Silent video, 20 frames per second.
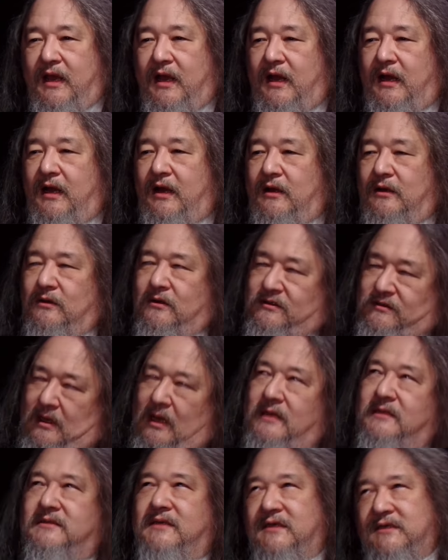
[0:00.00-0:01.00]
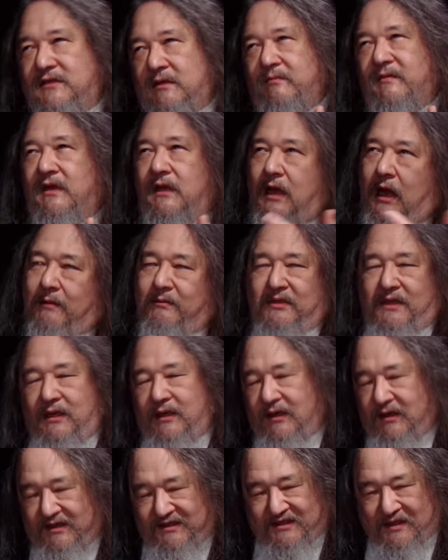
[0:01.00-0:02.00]
uh, I say something
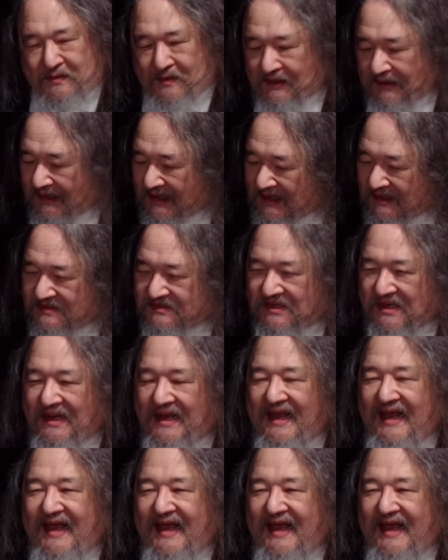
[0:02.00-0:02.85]
complicated to somebody else,